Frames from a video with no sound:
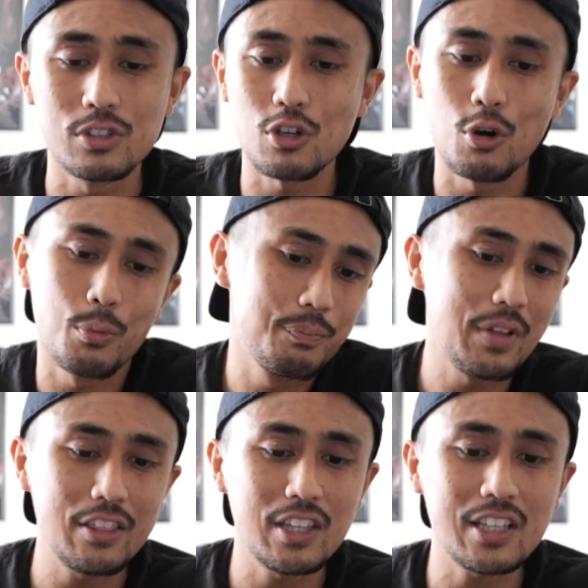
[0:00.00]
So
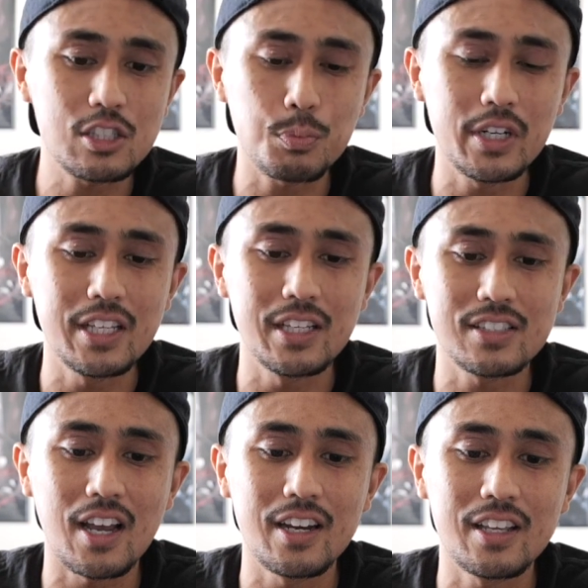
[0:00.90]
I think that's pretty
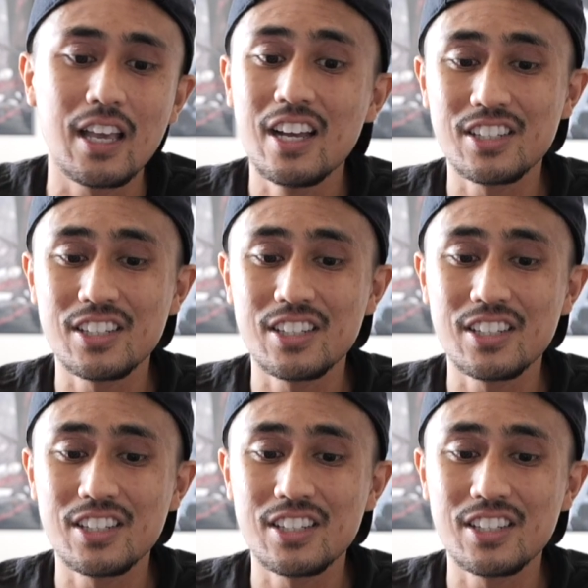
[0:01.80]
exciting.